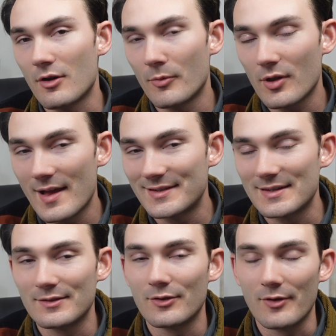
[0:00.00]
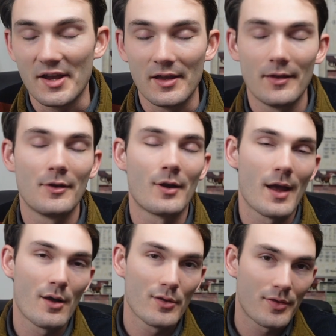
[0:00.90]
your armor class isn't great, your
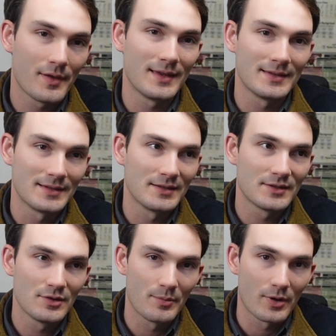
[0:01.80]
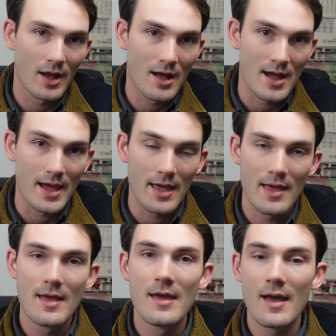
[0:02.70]
health isn't super high,
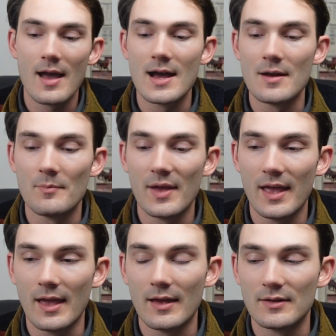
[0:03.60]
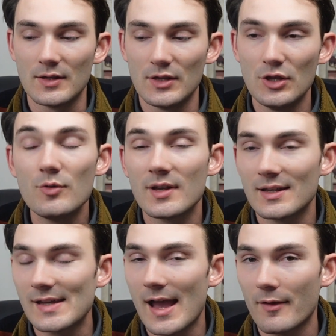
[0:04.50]
um, and you
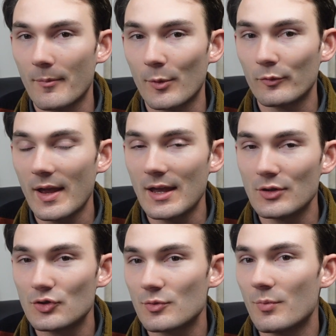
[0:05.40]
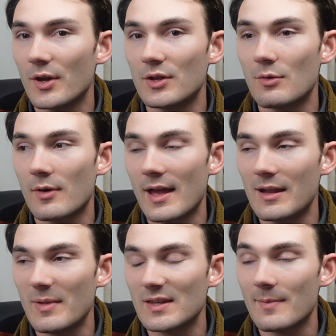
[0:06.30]
can attack from a range, but your
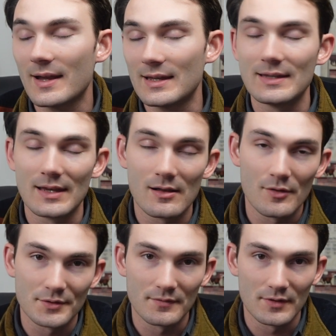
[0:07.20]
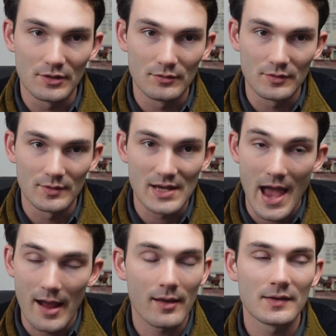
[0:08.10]
enemies might need to get closer to you to
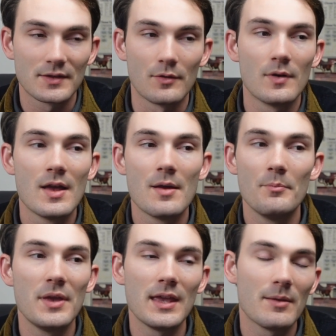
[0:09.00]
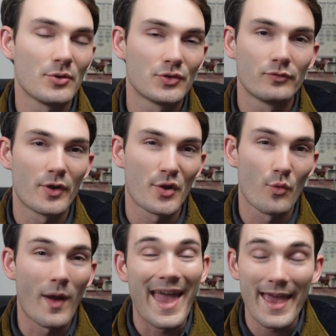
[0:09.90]
attack. So being able to run
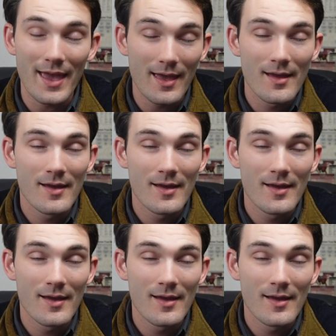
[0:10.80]
away